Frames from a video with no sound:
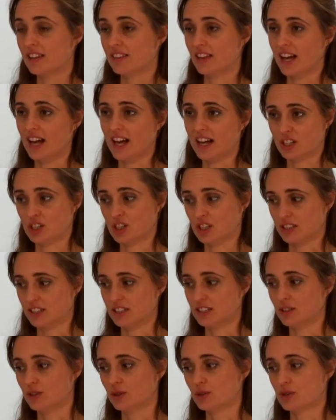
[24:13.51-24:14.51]
they're
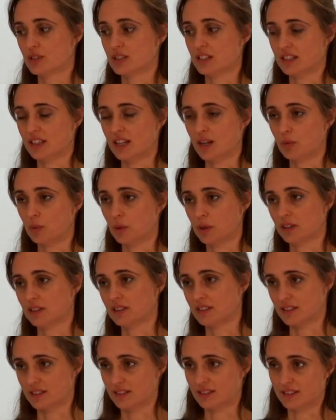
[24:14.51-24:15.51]
actually using their will
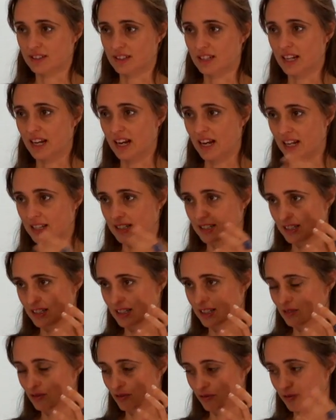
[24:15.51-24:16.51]
and, and